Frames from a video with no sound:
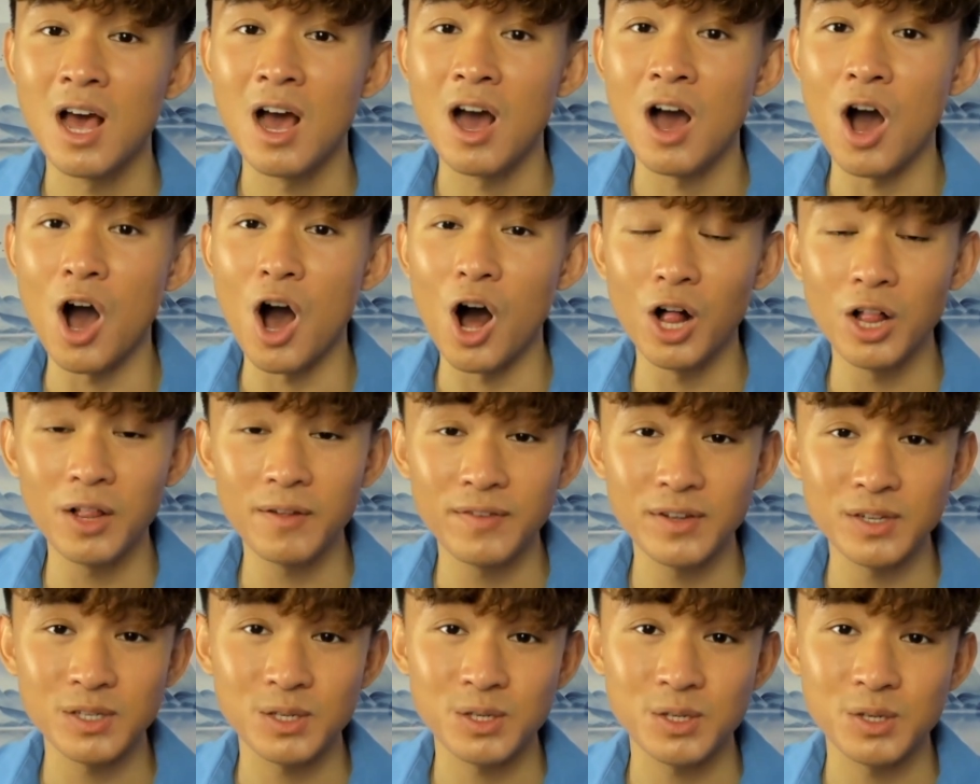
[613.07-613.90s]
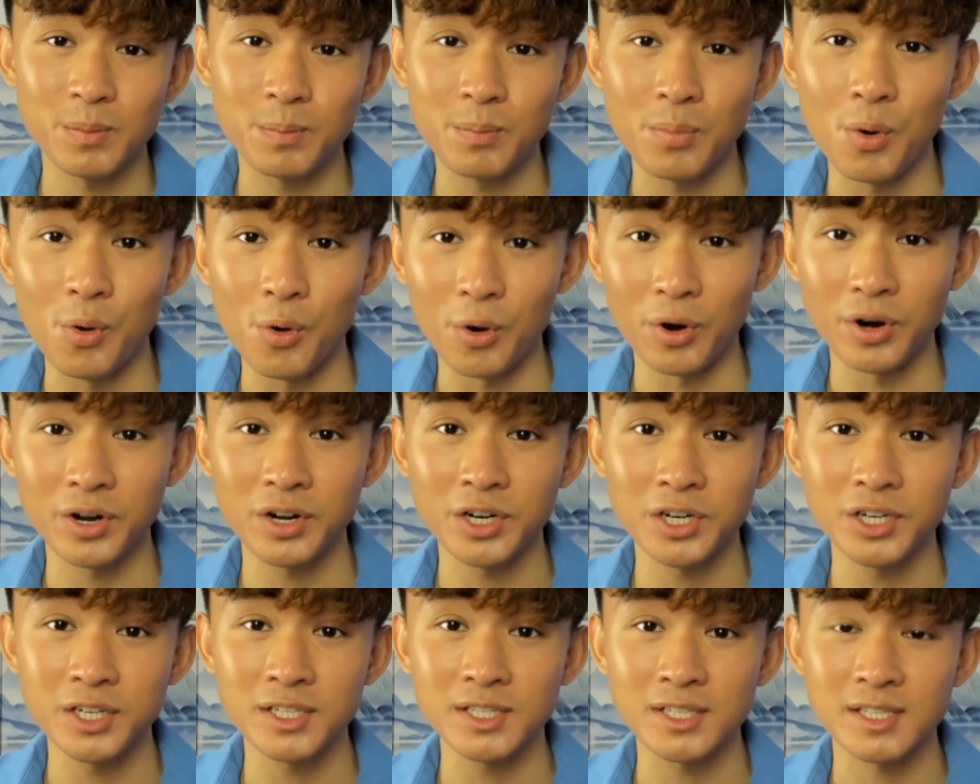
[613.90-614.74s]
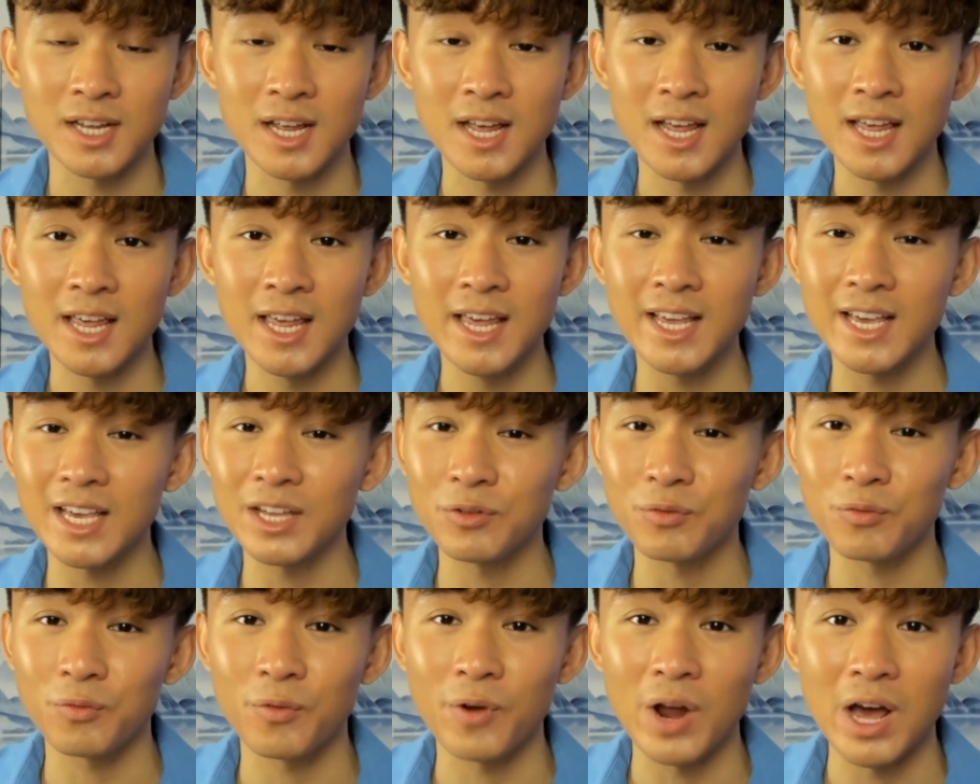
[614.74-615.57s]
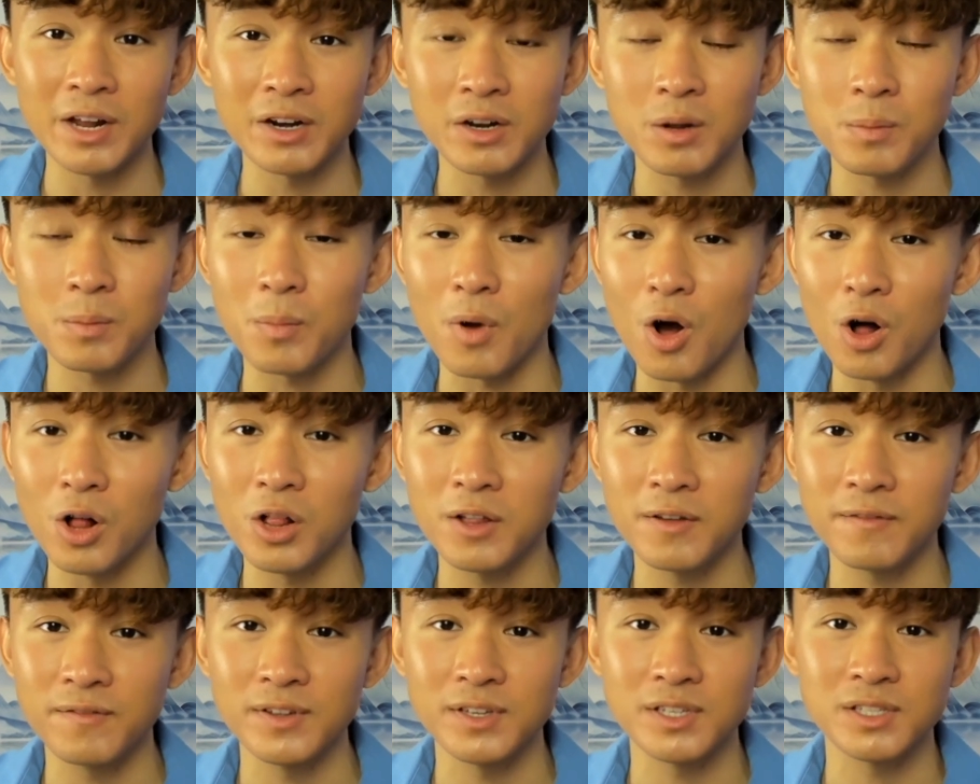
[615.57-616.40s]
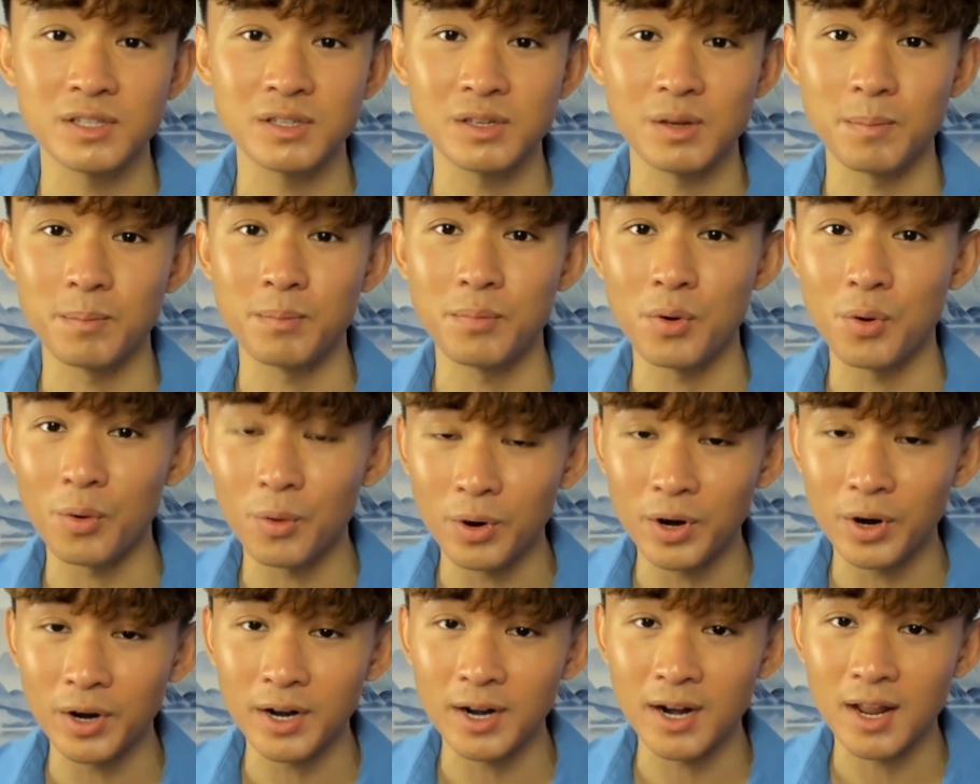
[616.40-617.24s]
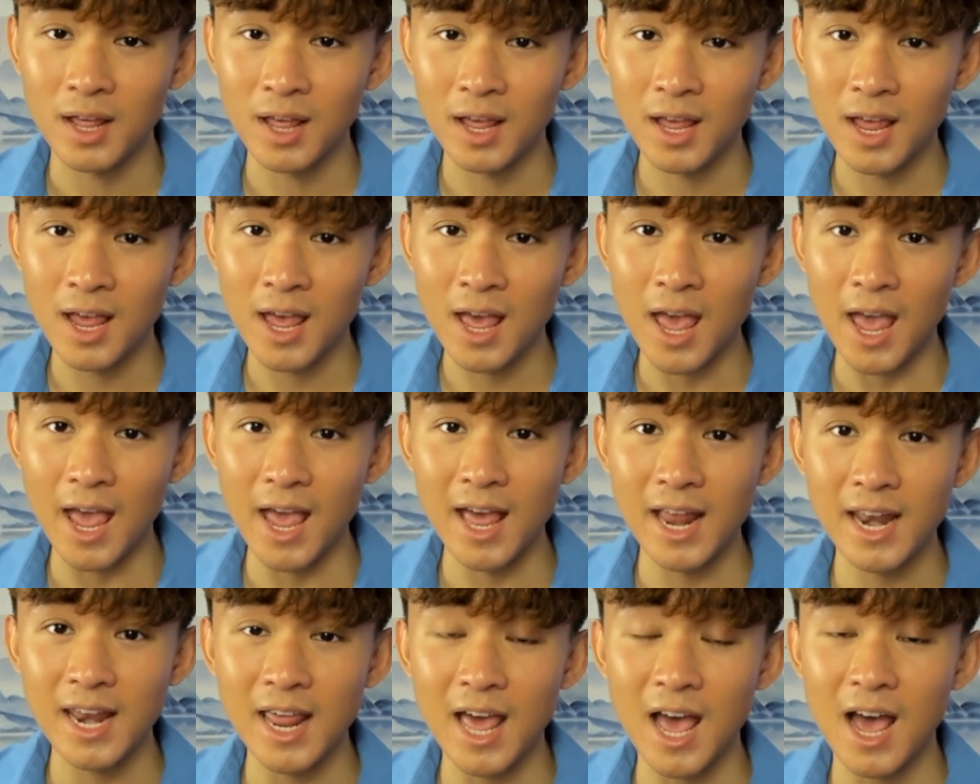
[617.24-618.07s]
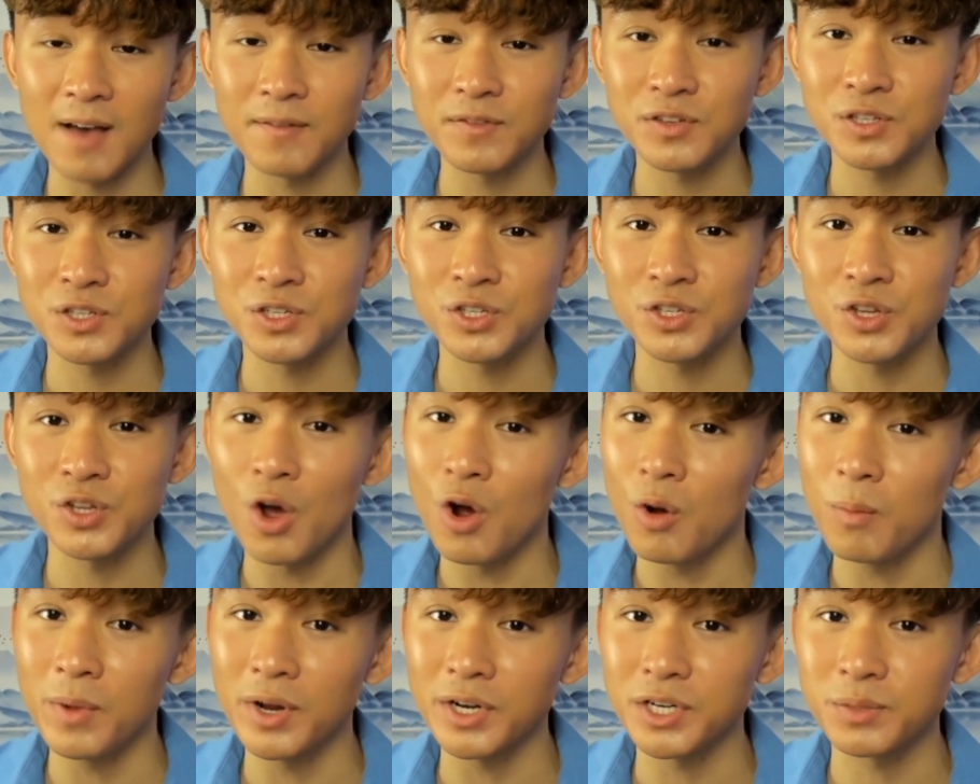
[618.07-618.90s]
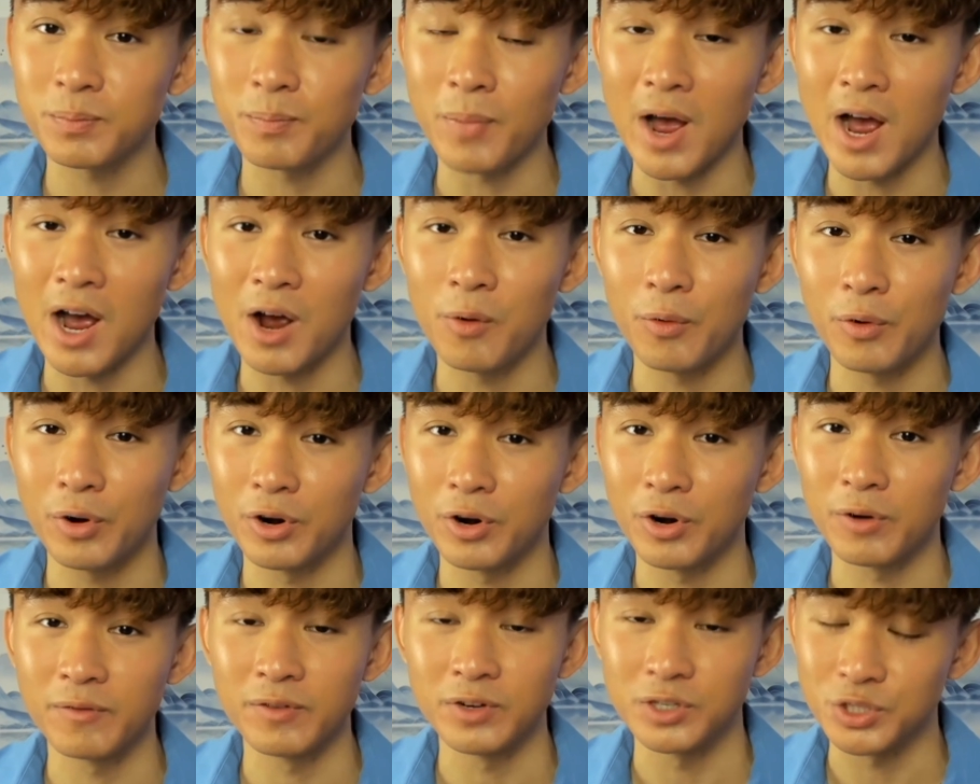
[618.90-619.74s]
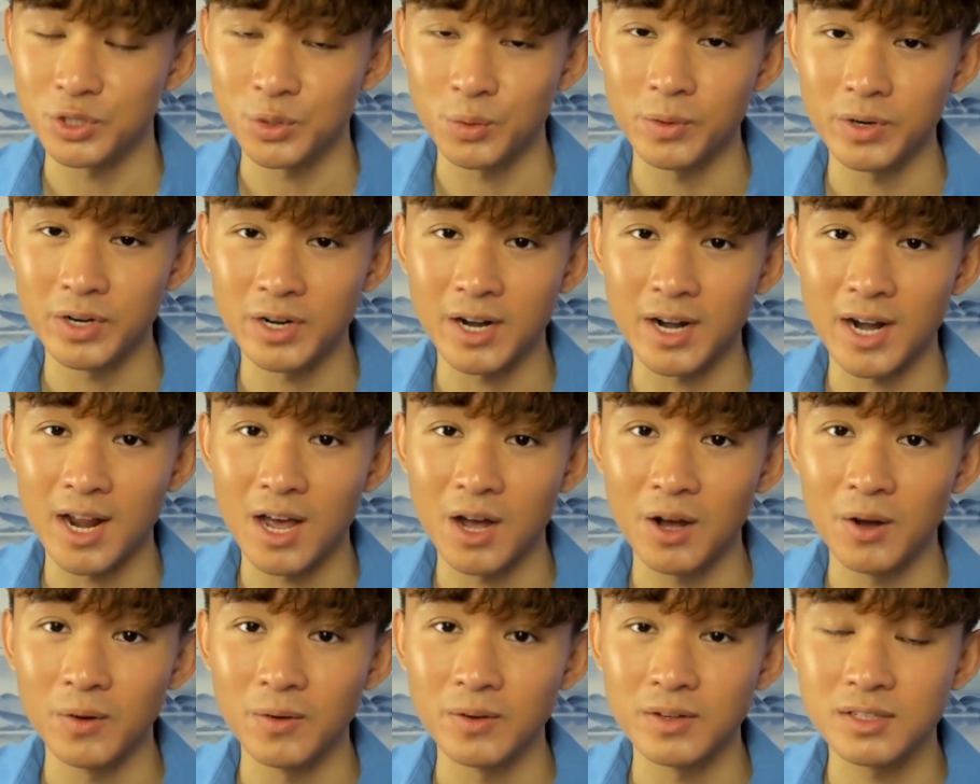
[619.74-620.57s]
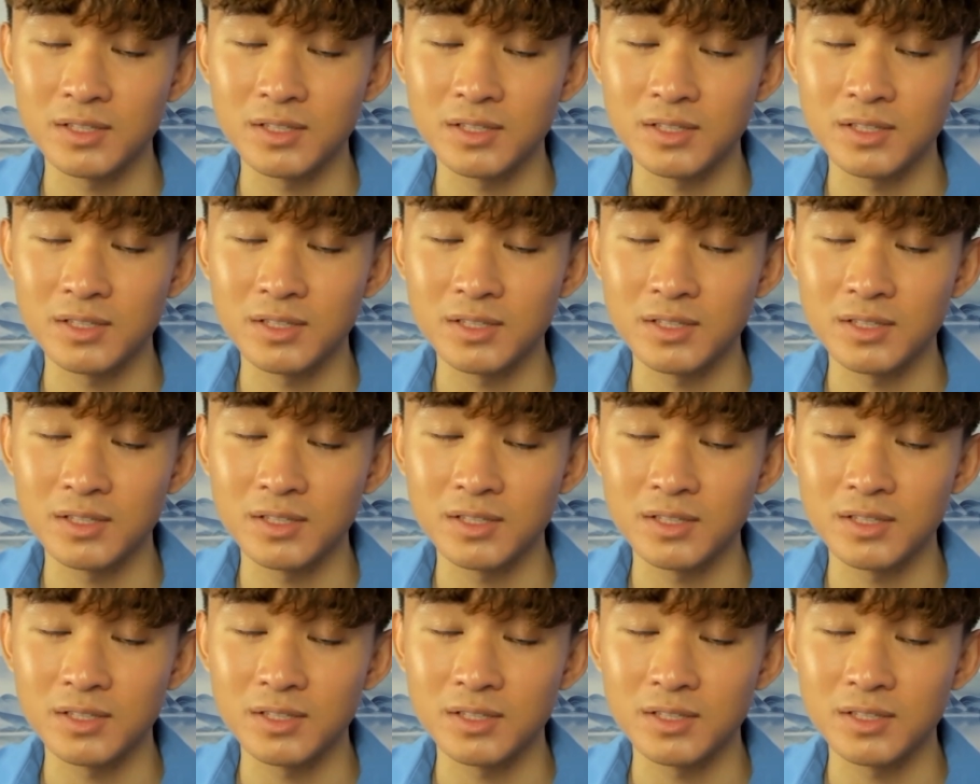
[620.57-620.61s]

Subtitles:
all of his supporters. He can round up all of his support and have so much power over Twitter now.